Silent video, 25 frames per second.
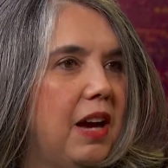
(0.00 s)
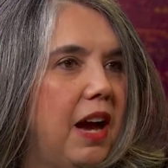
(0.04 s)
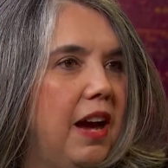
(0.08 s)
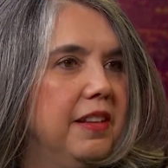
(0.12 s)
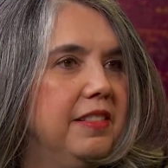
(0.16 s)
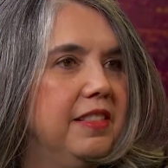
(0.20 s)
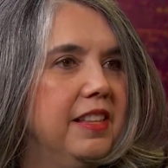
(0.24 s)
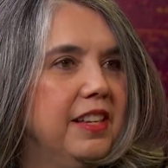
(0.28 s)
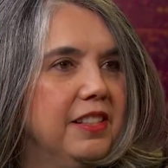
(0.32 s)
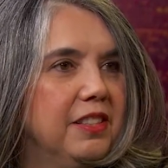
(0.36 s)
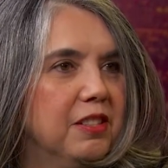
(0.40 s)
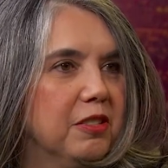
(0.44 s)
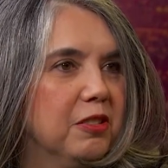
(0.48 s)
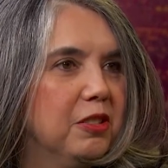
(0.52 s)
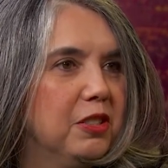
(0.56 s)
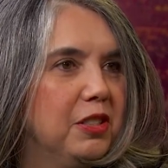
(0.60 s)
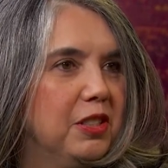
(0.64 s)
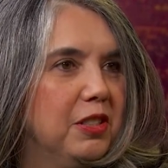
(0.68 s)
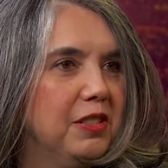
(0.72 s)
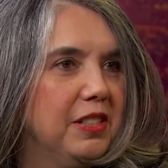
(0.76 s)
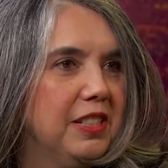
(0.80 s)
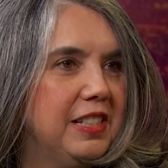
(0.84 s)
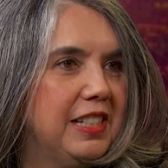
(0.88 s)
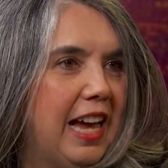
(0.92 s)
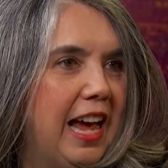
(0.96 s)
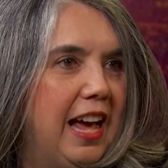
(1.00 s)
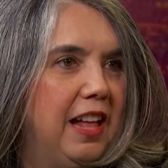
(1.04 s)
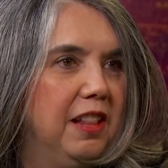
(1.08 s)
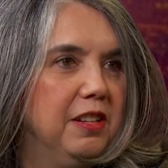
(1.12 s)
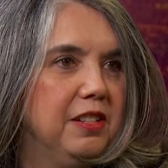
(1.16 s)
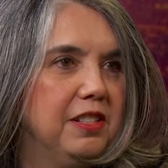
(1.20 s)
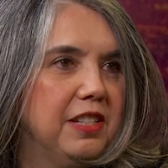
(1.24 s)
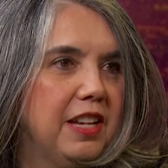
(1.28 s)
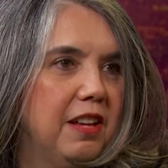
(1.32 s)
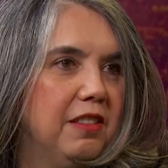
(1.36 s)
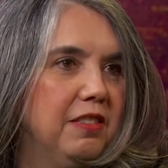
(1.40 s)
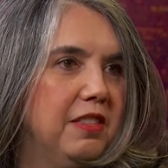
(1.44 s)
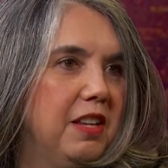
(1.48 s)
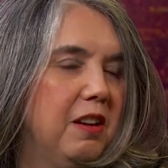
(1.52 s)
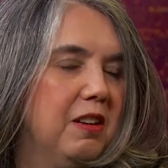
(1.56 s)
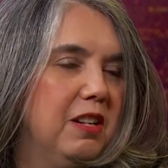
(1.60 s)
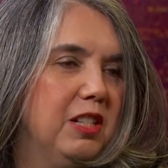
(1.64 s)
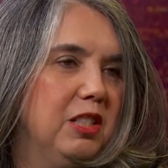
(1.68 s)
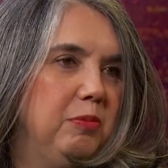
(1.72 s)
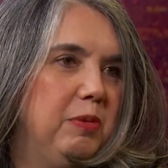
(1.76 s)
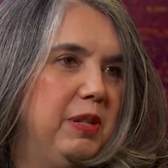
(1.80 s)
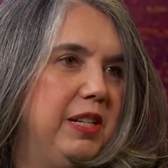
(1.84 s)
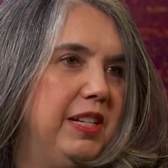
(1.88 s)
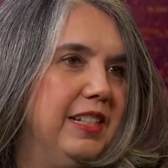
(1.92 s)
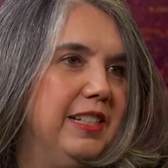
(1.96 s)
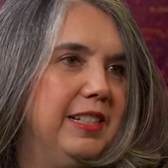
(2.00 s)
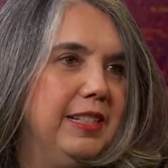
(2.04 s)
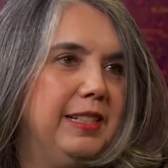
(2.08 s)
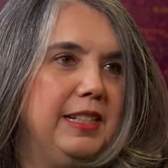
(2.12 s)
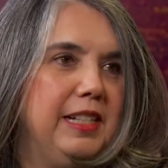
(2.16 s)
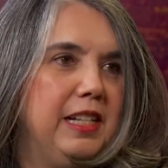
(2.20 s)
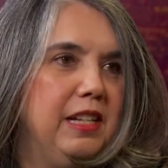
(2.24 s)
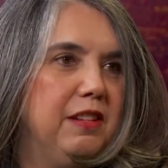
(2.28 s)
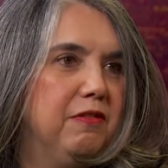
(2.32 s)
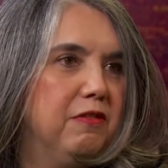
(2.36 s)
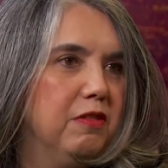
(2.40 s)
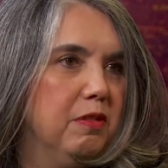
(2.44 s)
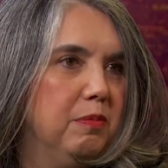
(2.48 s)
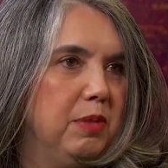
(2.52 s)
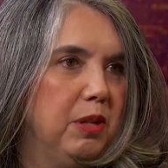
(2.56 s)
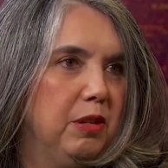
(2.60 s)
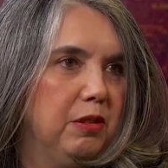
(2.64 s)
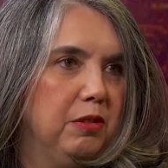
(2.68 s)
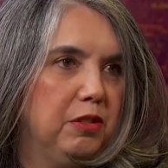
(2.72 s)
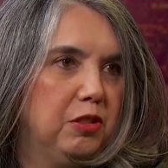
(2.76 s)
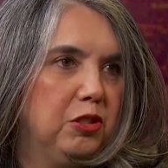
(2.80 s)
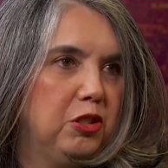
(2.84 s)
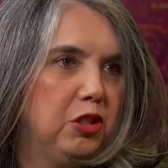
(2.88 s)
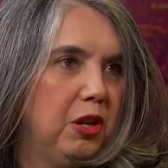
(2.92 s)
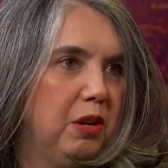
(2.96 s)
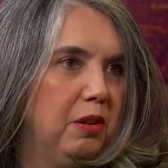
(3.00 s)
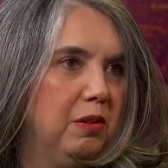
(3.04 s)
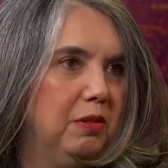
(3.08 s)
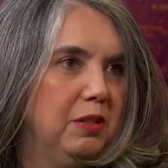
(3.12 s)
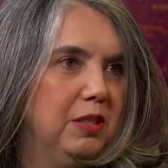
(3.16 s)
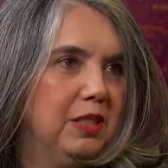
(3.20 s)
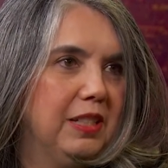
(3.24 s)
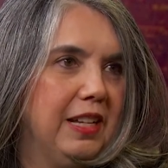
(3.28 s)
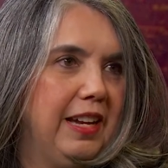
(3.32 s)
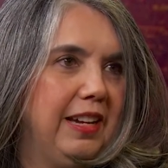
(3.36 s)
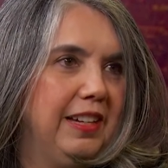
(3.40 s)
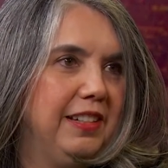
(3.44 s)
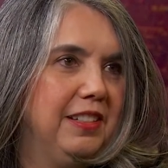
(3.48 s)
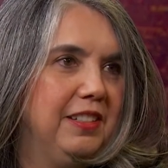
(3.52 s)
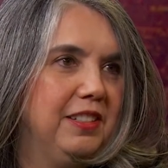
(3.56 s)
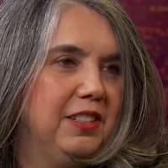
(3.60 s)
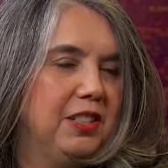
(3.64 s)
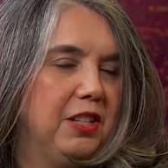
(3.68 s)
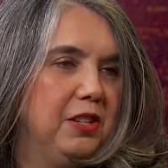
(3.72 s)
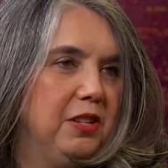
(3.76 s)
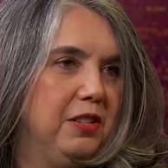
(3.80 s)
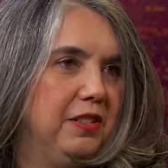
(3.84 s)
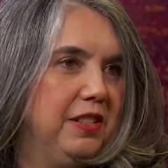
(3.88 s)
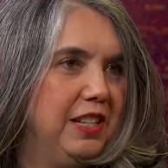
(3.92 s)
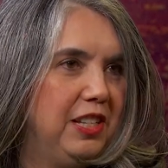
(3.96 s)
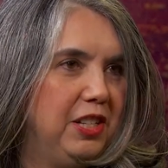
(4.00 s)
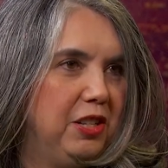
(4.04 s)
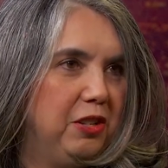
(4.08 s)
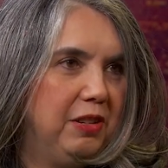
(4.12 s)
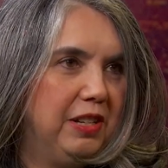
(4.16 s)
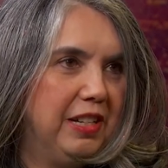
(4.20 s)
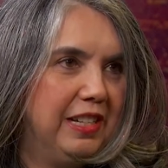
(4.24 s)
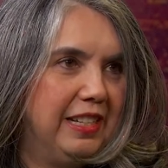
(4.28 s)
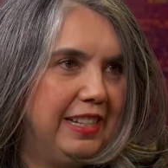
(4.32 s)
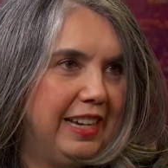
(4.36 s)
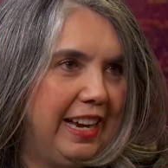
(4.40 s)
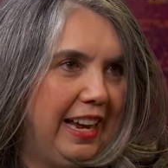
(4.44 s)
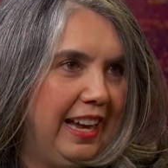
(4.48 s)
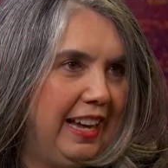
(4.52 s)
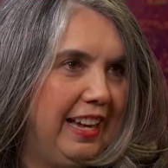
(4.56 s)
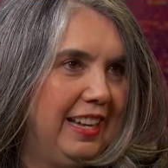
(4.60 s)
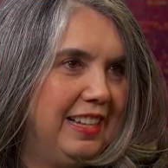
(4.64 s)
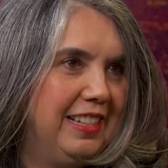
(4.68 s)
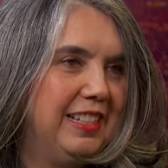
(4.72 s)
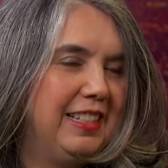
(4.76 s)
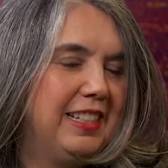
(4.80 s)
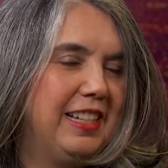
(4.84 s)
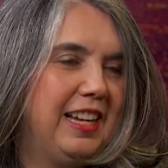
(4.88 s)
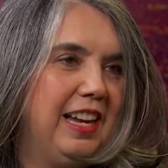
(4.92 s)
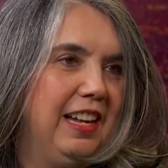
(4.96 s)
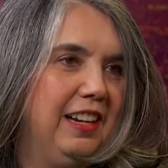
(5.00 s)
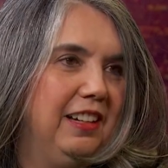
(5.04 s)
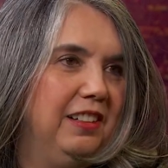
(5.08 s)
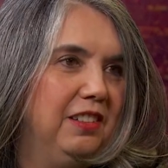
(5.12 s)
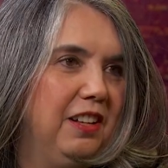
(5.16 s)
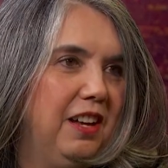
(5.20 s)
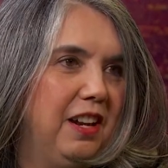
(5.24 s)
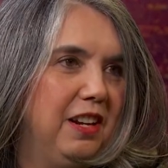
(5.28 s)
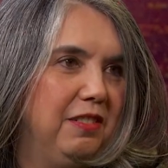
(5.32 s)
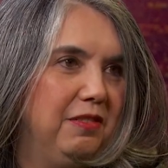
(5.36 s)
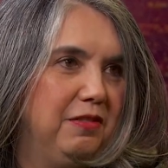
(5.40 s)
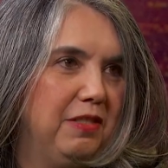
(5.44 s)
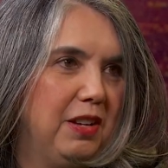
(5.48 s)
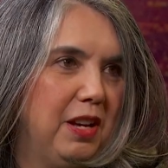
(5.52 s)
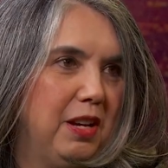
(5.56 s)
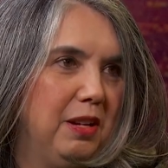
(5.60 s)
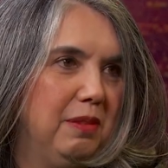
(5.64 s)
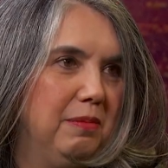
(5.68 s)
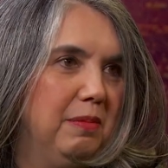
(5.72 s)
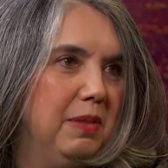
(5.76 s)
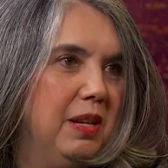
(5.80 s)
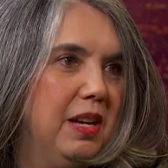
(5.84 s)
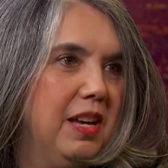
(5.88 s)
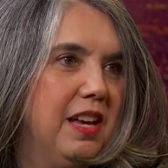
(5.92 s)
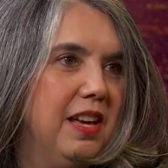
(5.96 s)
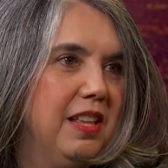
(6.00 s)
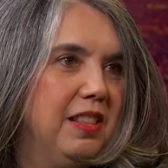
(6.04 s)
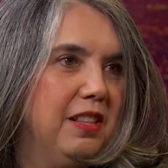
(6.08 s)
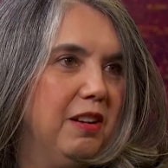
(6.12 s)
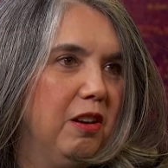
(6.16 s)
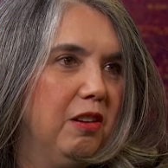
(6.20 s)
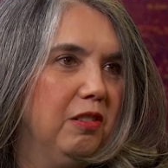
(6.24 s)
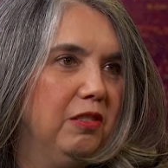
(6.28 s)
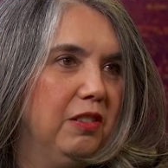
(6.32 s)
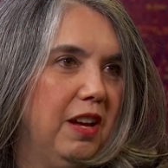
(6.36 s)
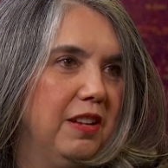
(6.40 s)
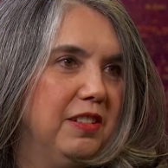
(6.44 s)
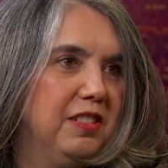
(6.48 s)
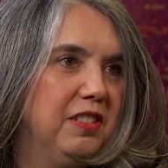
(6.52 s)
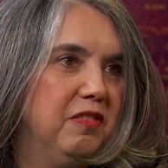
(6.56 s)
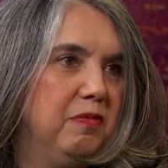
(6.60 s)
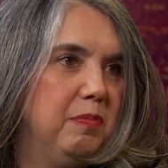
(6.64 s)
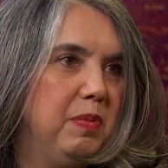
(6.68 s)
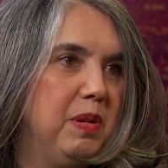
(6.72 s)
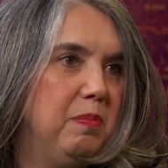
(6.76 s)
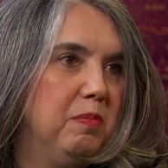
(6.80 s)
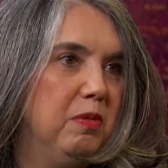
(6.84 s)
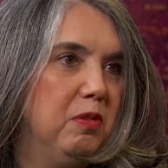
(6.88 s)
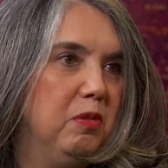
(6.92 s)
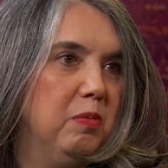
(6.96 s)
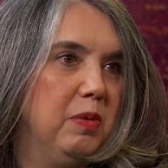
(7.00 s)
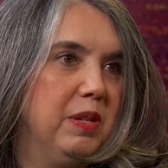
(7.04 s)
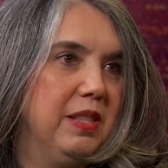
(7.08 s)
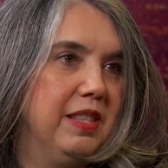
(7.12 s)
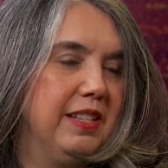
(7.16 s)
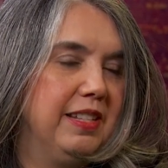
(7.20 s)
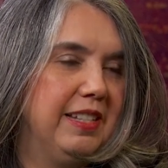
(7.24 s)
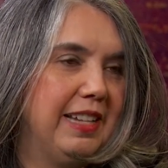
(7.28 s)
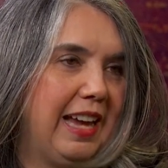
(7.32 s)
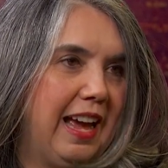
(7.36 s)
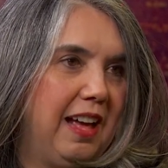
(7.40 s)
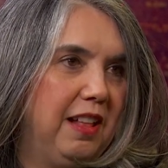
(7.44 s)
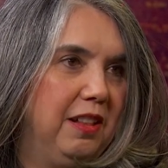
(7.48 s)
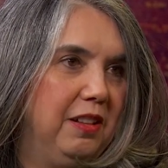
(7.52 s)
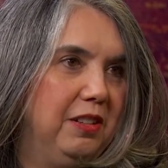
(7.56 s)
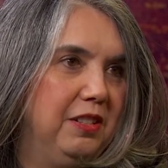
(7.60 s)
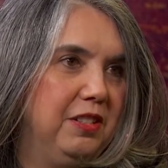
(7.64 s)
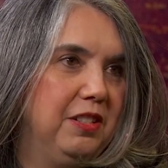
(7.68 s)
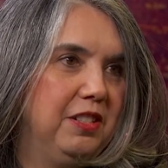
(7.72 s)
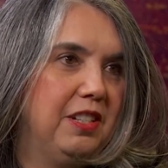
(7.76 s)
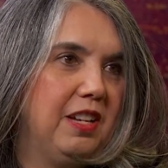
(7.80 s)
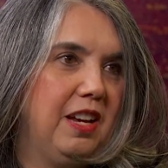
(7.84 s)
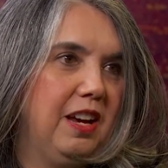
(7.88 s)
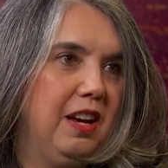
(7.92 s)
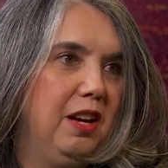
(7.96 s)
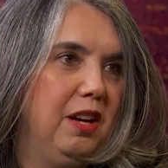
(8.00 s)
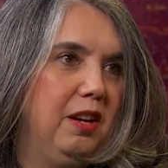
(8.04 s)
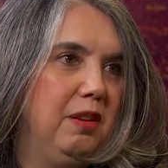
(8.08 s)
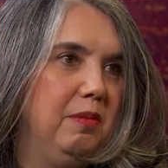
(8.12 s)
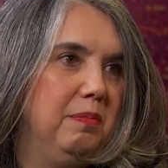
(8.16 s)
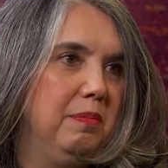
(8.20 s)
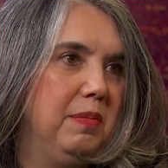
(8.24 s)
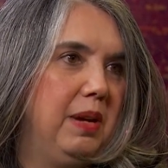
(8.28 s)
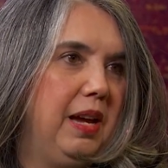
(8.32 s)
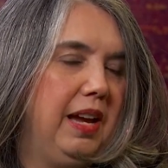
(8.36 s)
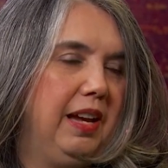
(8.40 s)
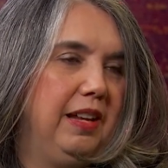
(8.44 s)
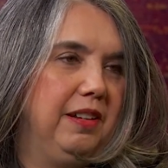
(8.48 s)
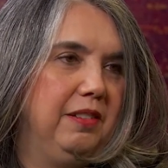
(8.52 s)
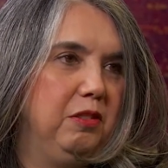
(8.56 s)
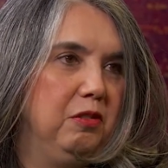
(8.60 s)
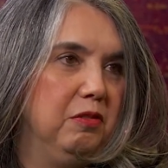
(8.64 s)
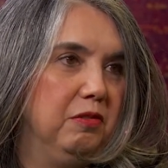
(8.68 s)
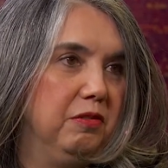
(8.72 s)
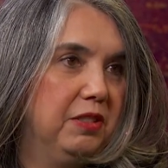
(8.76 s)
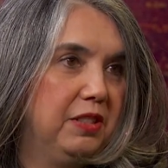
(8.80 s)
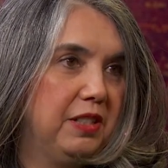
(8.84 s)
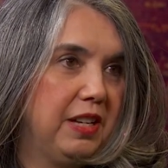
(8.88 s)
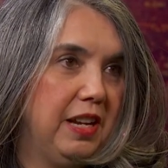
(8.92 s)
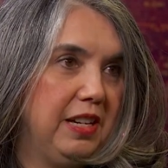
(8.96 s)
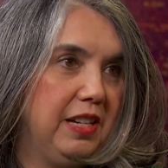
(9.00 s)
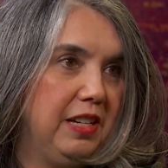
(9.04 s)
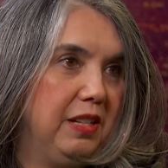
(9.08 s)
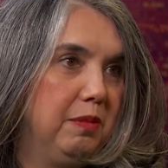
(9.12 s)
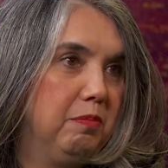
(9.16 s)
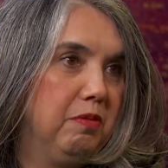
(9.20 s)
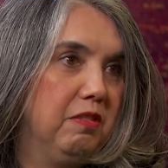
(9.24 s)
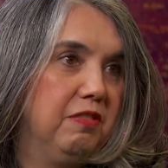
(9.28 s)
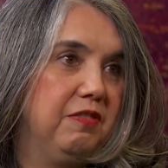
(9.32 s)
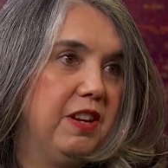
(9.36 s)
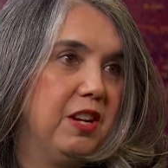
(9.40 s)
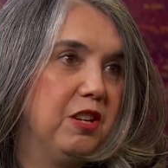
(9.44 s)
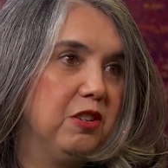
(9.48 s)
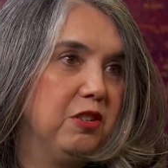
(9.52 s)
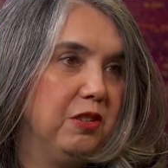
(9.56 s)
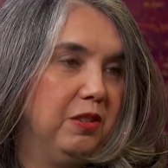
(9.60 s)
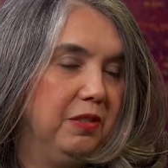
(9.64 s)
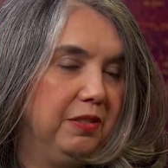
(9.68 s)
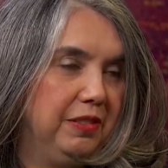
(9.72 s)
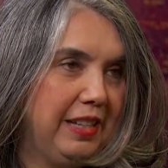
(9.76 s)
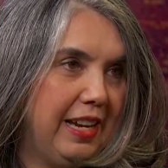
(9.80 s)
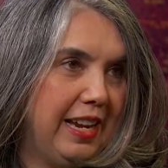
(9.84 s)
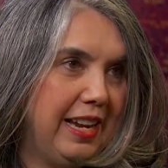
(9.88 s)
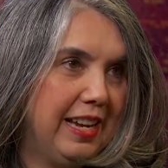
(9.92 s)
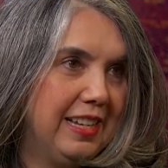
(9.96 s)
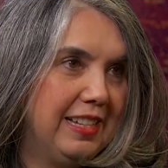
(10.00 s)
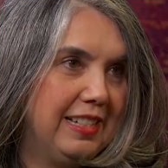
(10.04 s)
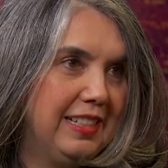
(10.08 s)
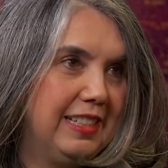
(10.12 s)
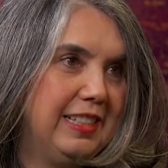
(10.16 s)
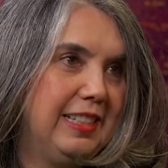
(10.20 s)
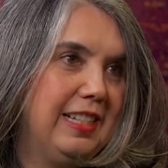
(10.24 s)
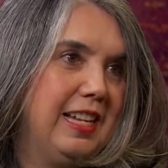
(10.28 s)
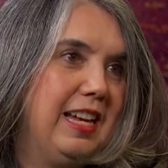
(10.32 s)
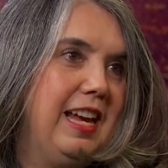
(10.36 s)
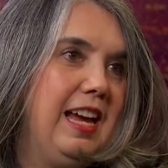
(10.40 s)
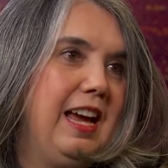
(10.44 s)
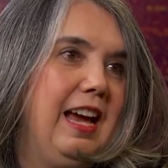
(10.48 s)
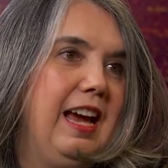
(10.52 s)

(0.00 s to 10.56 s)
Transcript: I think there's still the talent out there, as we can see from those shows like So You Think You Can Dance, and a lot of, um, there are lots of people with the talent um, and who've studied professional dance,